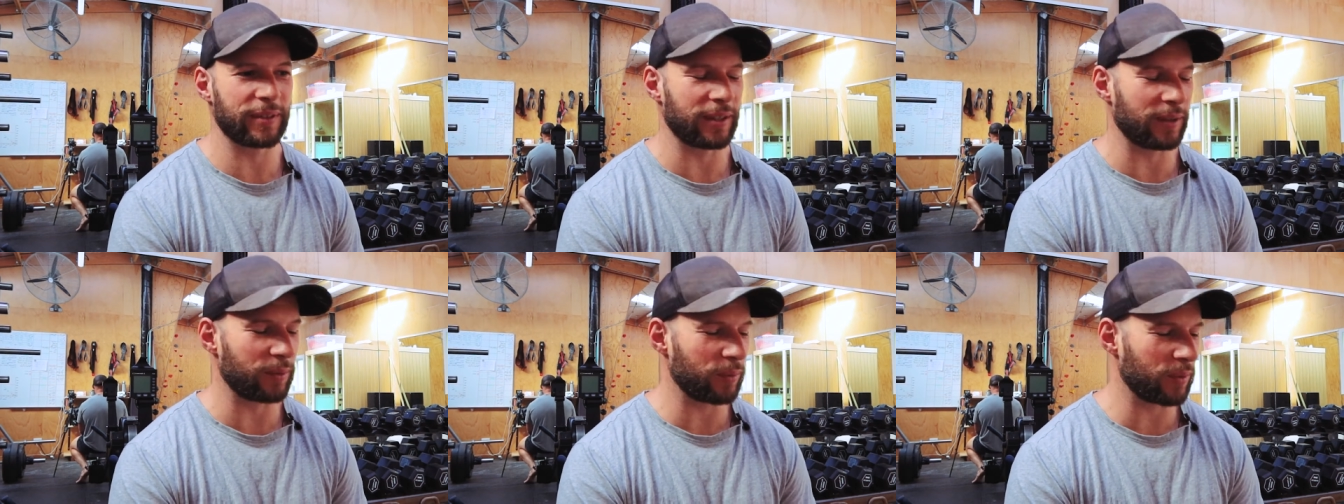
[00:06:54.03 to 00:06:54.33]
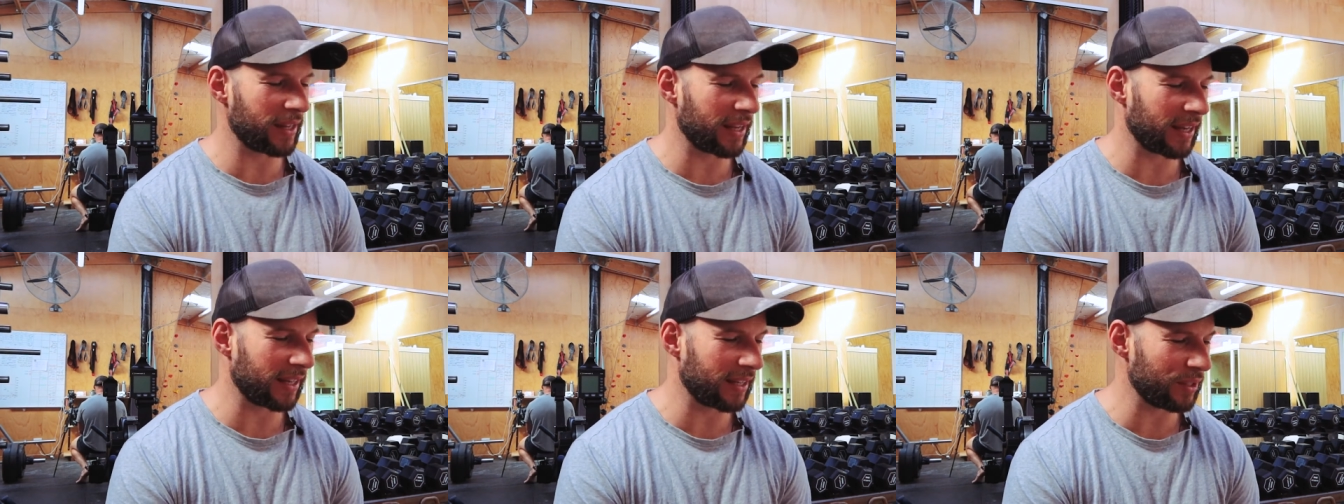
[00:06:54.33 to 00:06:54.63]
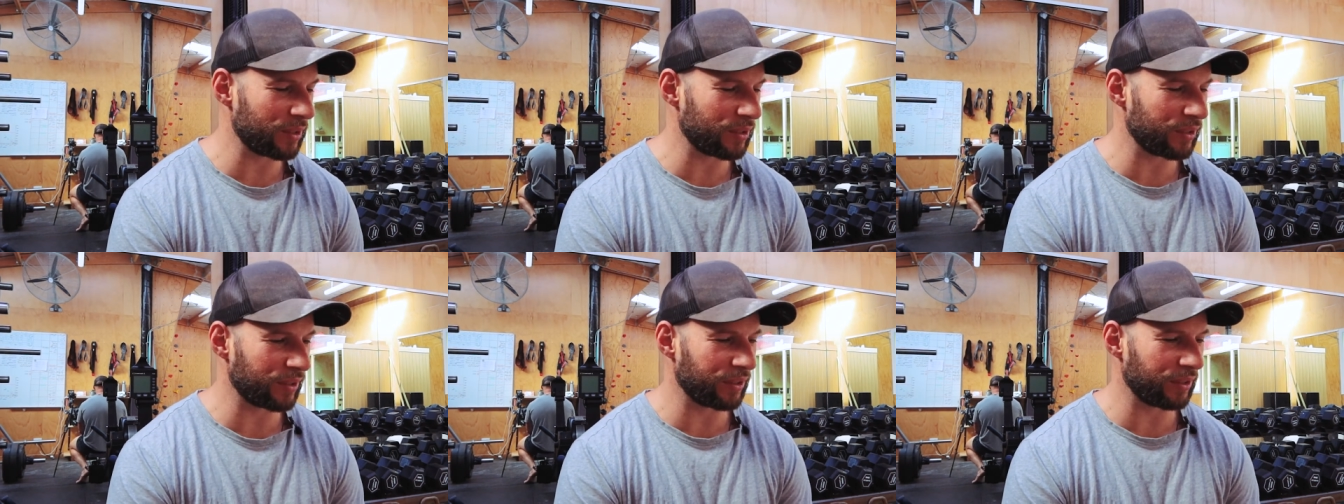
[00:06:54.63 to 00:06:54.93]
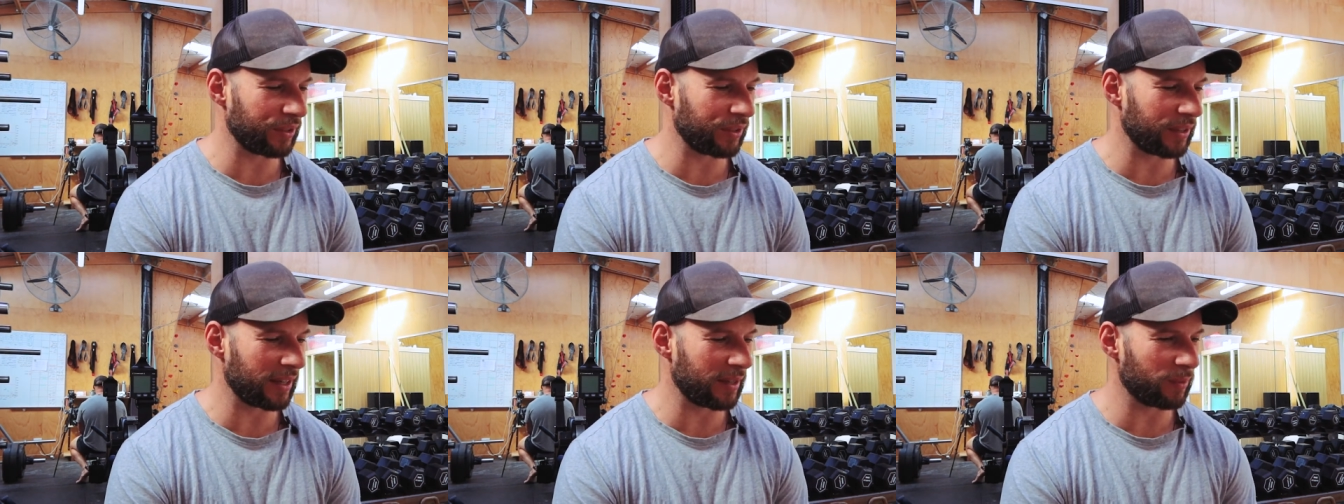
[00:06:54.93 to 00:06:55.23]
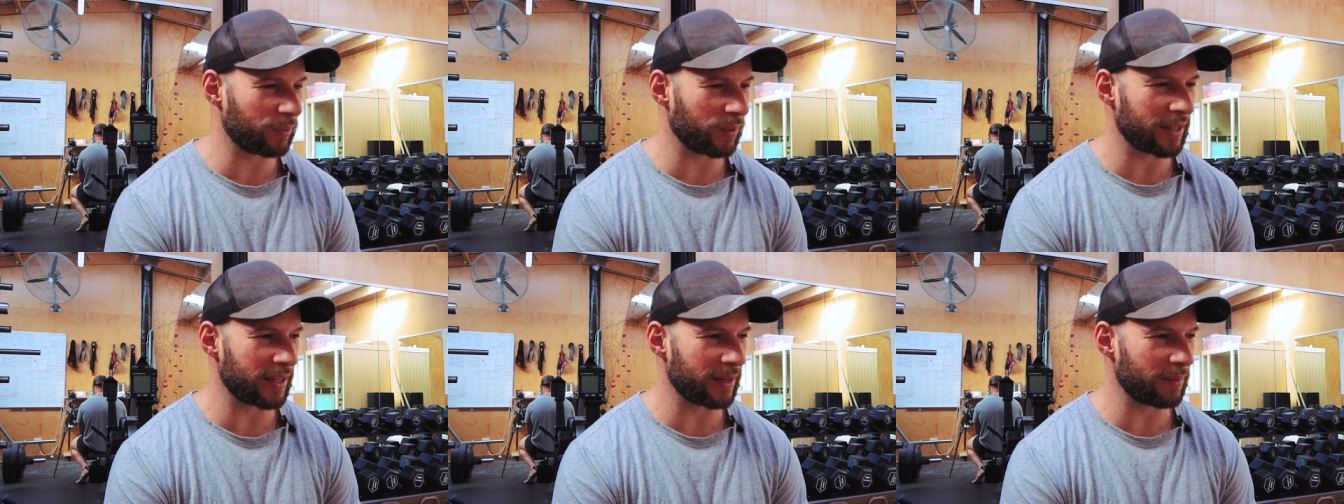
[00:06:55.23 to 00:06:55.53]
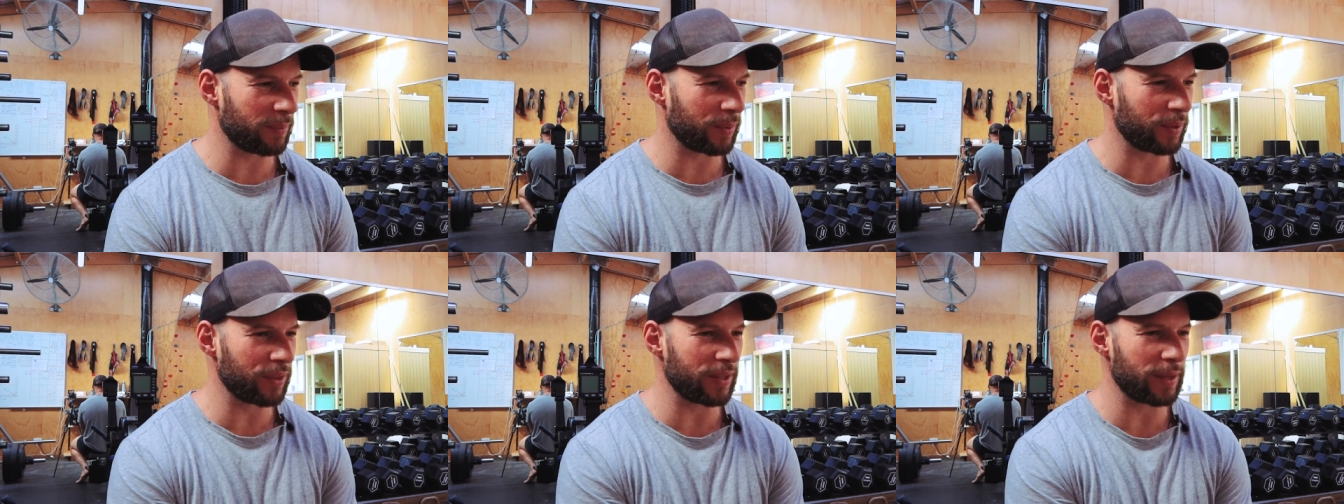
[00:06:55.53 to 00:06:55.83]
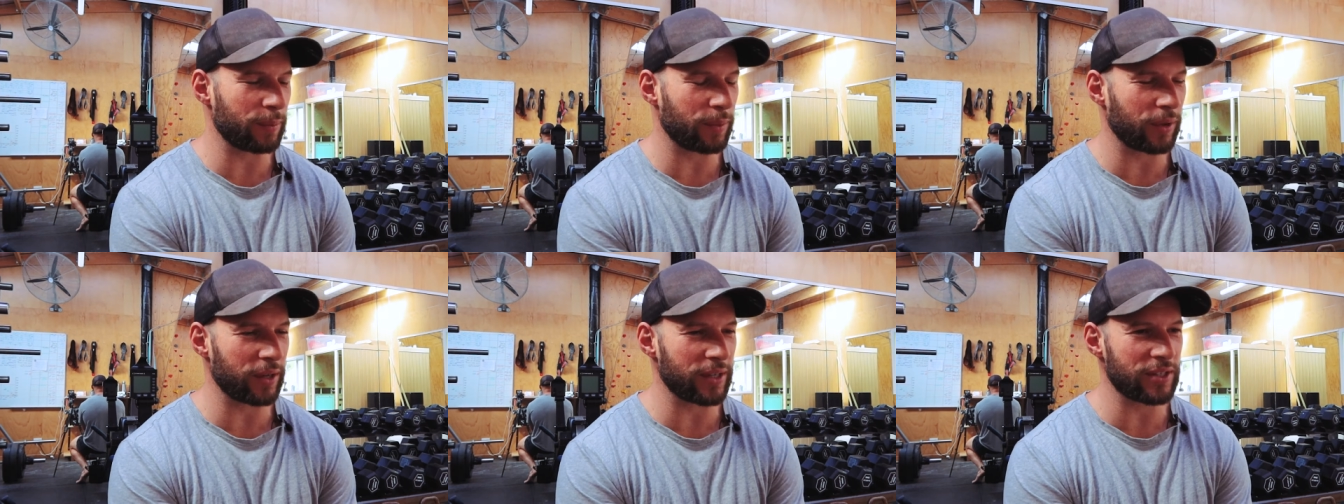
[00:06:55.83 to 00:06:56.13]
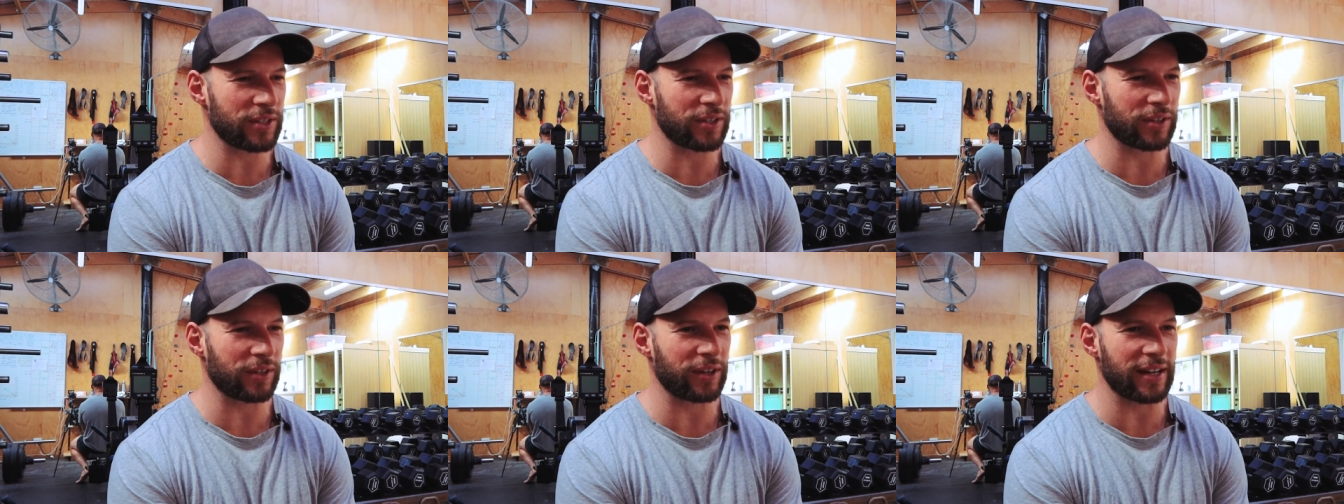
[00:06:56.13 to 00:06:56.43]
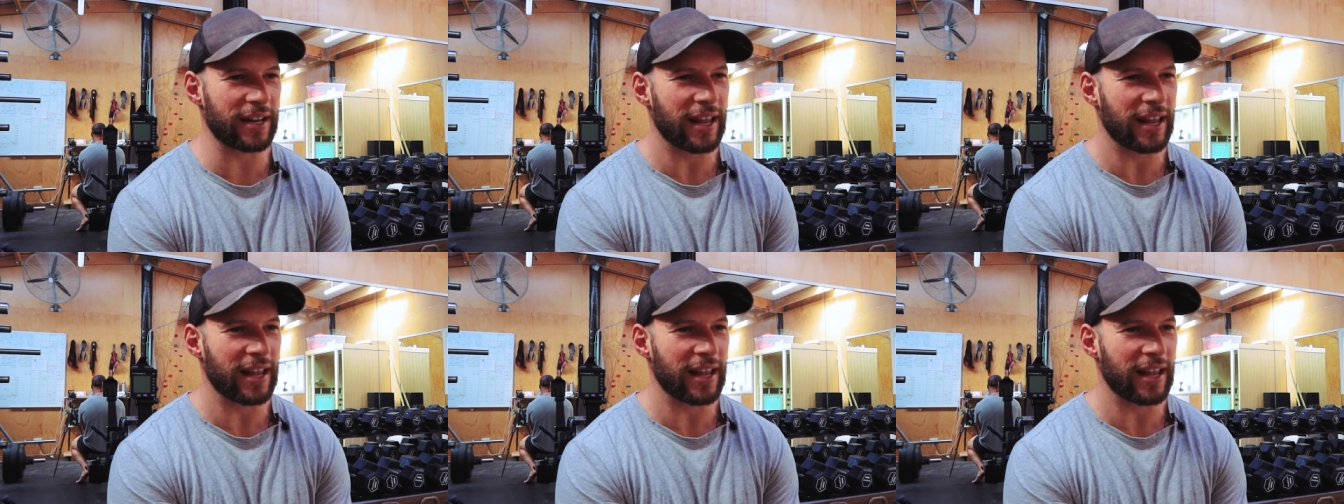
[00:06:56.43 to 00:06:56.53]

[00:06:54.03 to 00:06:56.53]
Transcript: you know, what they can do and what they're putting their bodies through.